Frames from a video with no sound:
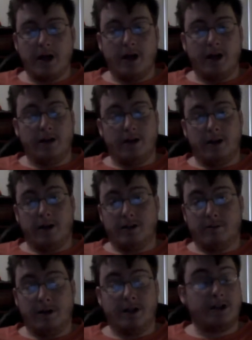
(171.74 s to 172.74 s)
And not
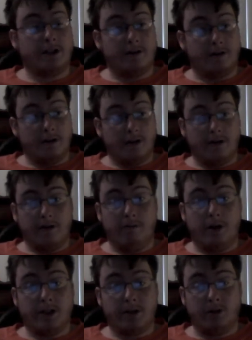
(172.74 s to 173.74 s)
to mention the
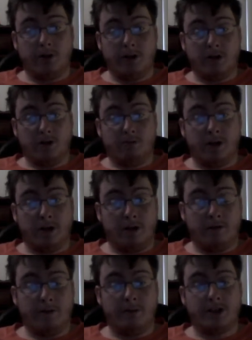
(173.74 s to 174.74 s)
immense political,
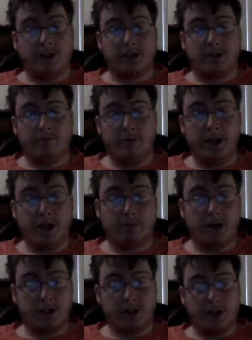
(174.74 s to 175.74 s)
immense media
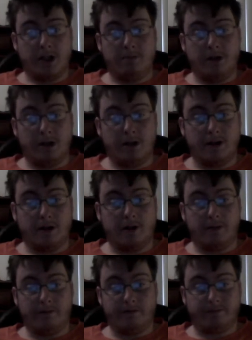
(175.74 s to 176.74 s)
pressure he'd be
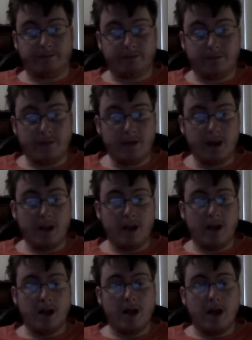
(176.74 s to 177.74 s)
under.
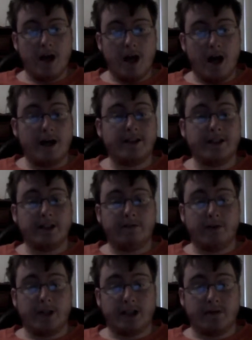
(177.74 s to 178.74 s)
I think the
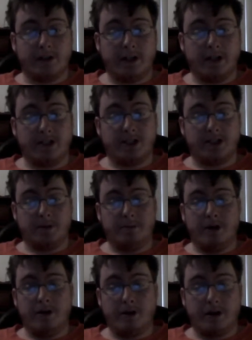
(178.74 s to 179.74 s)
Philosopher King is a
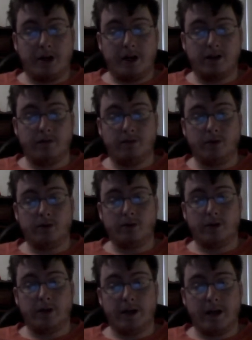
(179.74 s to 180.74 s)
superior kind of
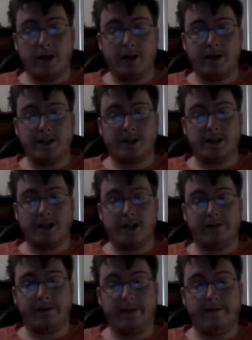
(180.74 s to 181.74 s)
ruler, and I like this kind
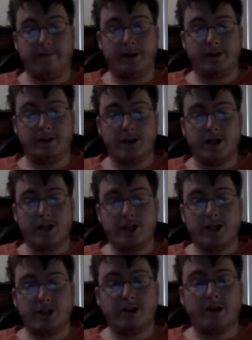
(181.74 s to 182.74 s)
government.
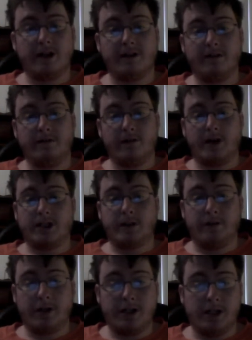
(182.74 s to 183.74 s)
So I'll give the
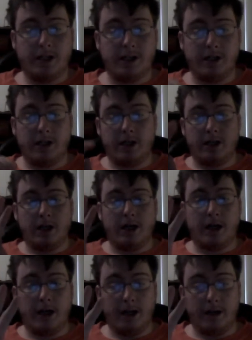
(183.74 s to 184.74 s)
Philosopher King a
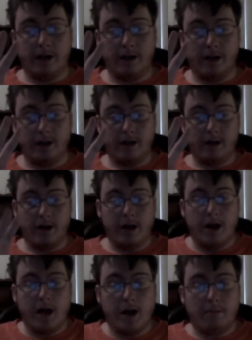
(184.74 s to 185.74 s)
9,
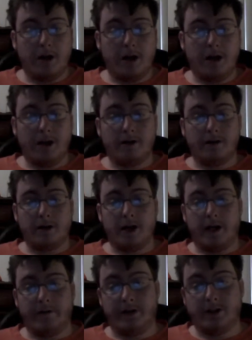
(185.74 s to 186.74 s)
but any other
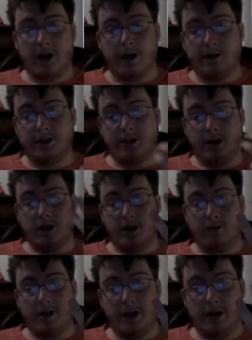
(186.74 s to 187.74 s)
kind of autocracy a
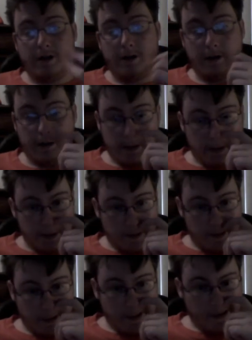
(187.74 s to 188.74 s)
3.
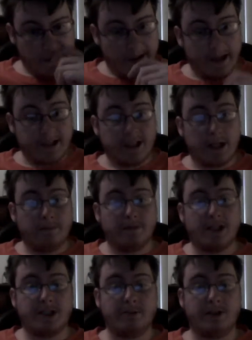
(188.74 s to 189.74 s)
Next up,
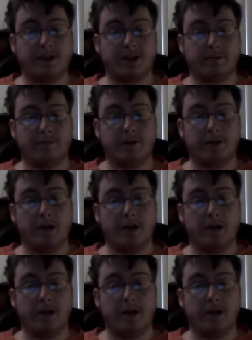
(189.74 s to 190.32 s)
despotism.